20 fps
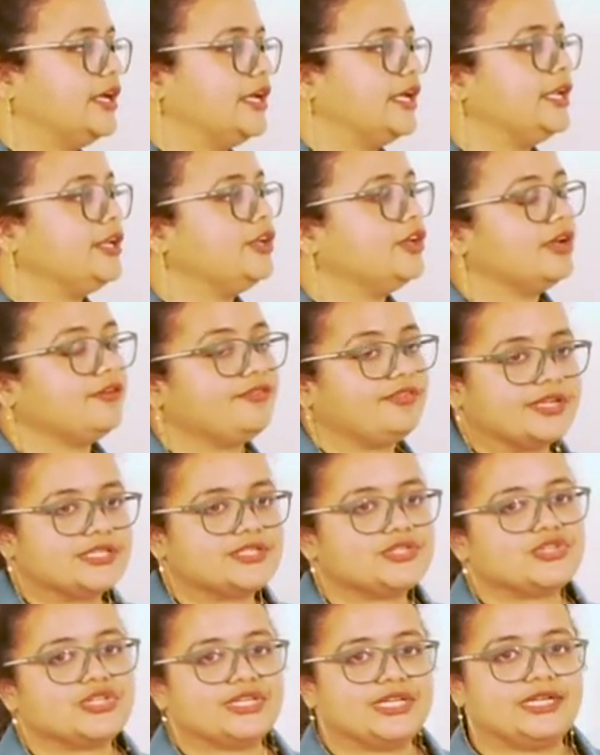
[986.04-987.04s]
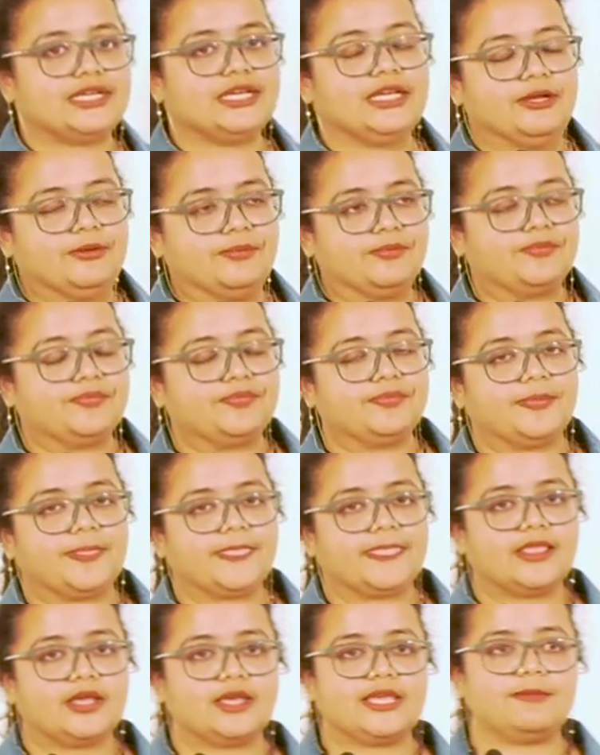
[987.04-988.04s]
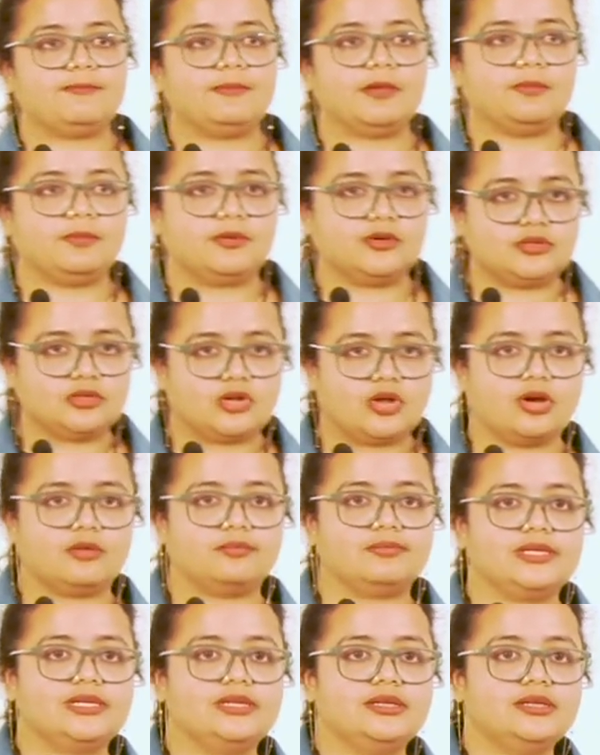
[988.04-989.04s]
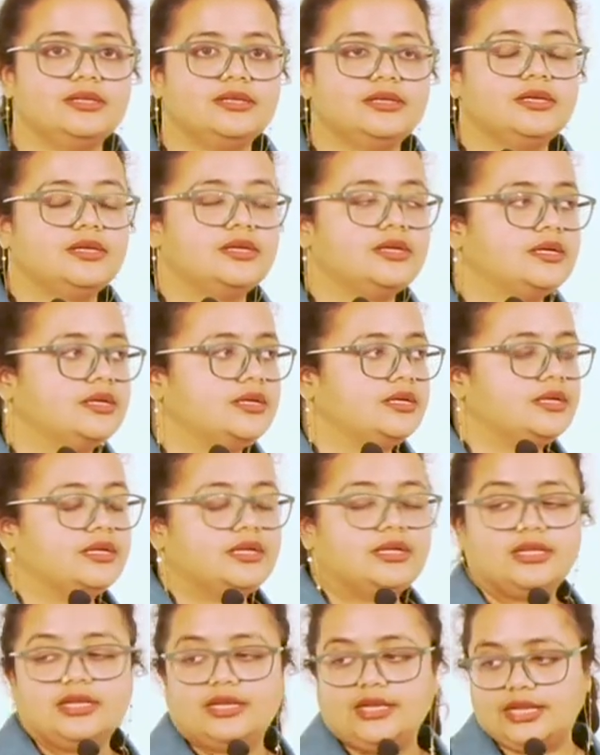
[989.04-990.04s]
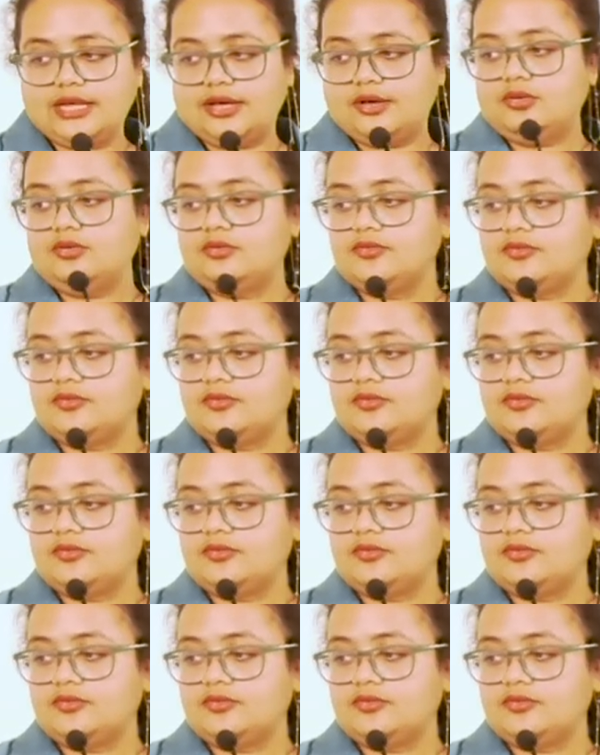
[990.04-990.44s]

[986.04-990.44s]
in your first reading. Keep your book normal. Now